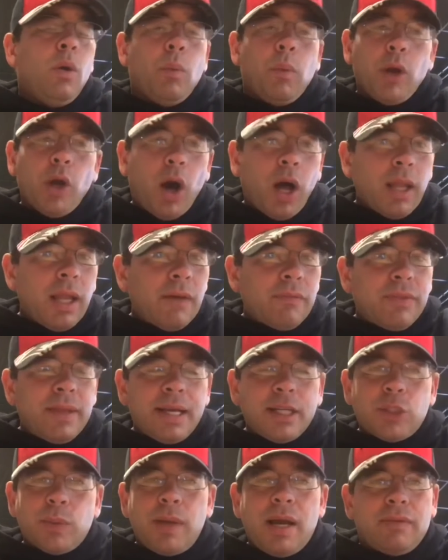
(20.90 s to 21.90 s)
we all have
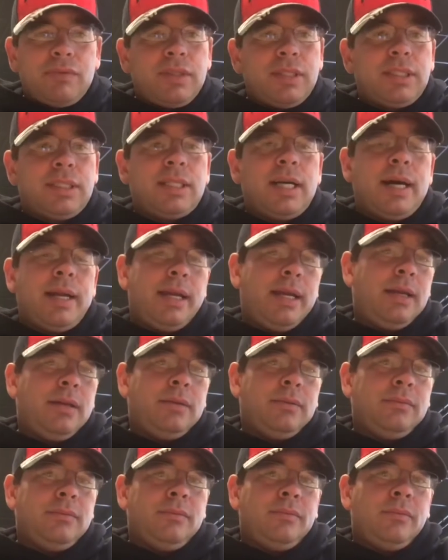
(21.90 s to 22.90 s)
things we have to study.
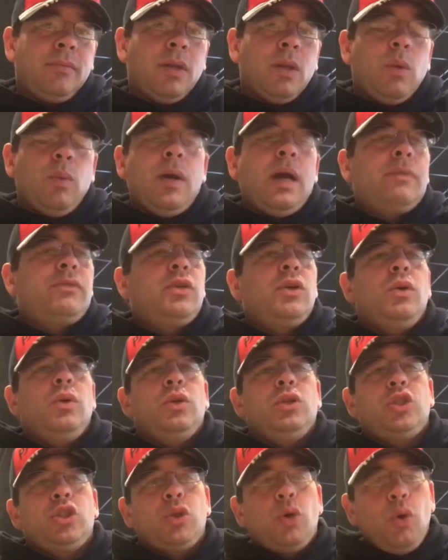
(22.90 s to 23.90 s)
We have to go
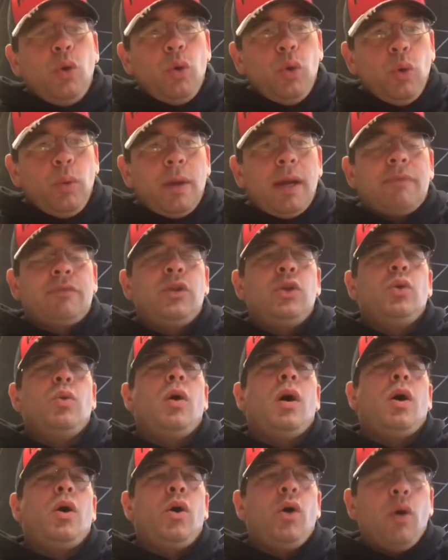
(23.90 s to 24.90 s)
to school. We have to do
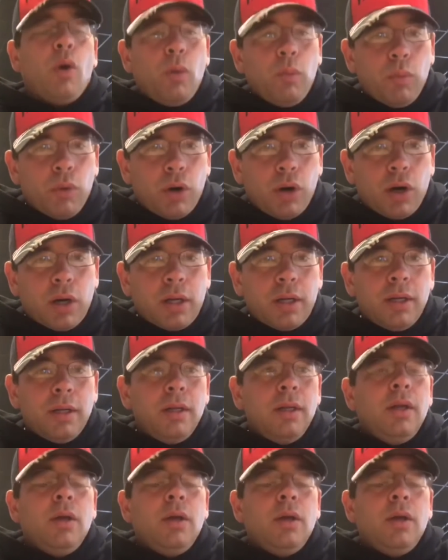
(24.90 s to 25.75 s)
our homework.